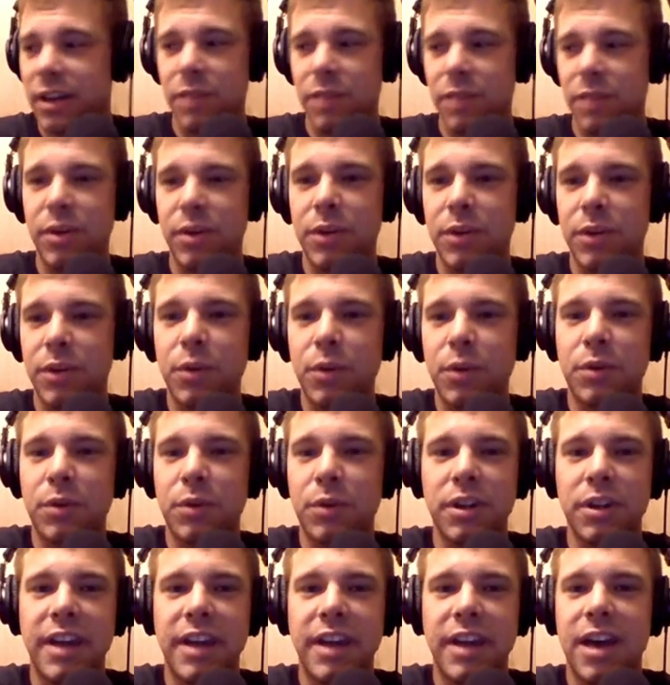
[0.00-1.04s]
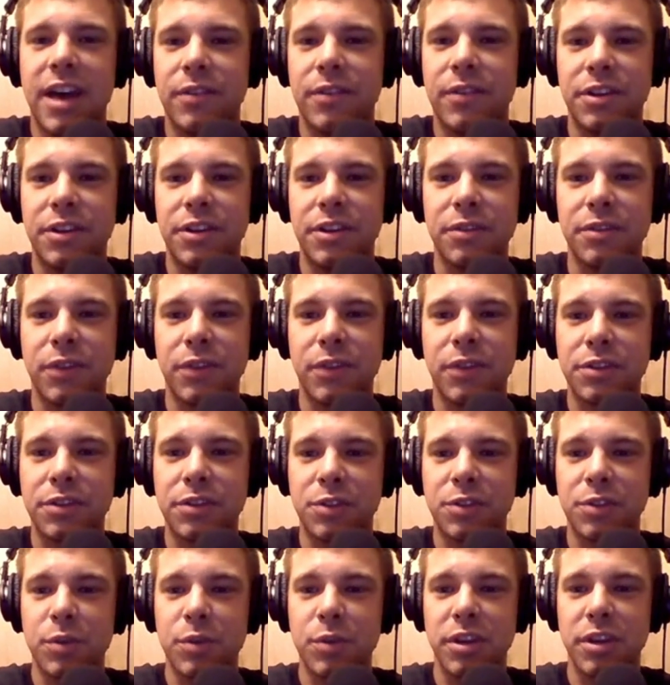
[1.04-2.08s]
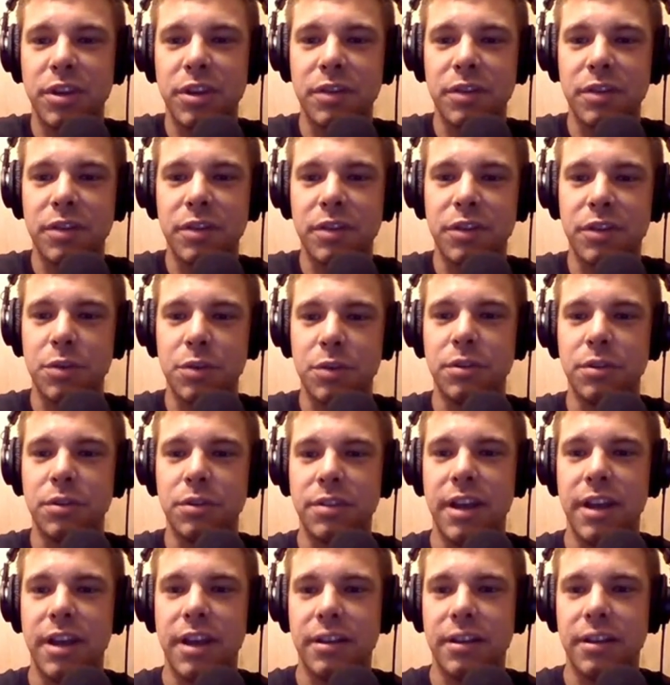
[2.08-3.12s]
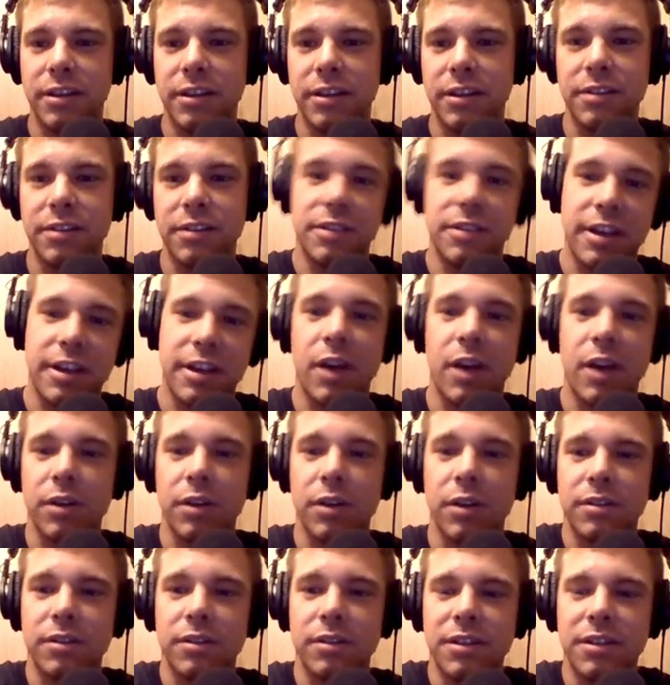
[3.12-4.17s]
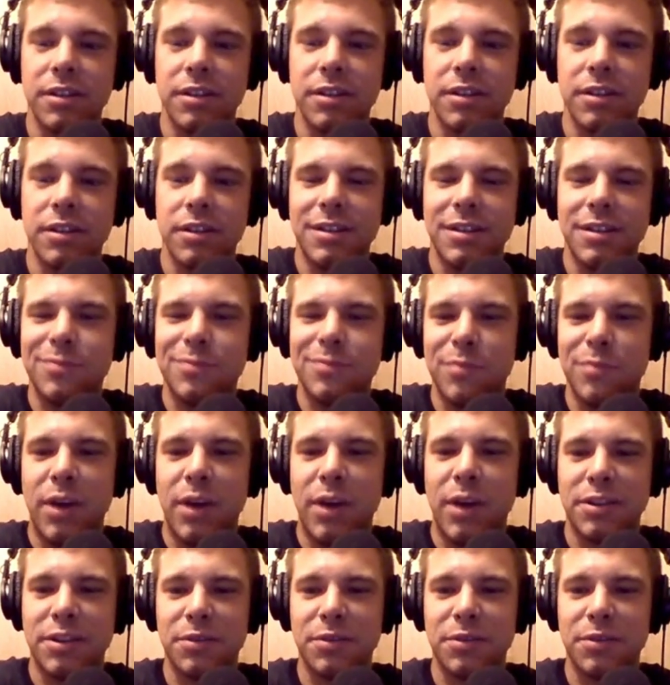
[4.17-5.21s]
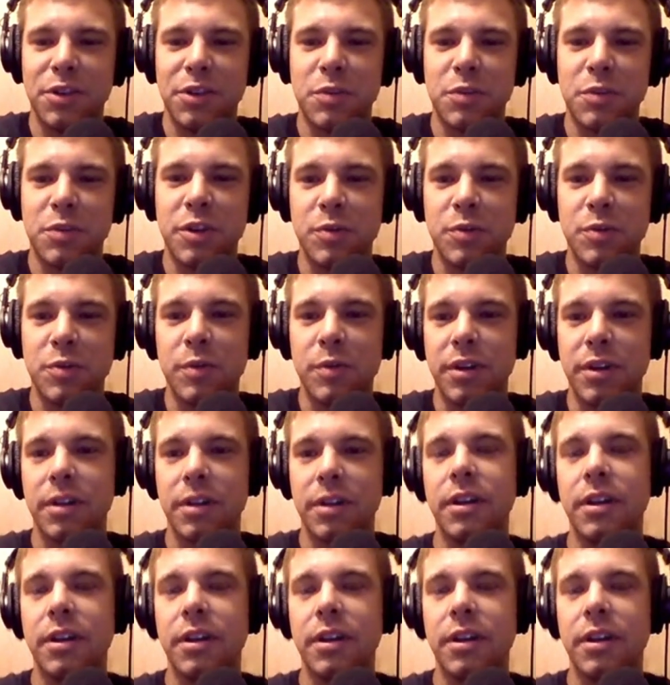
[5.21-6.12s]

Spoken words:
But we really have a diverse group of individuals that's in our Boston Free Speech Movement.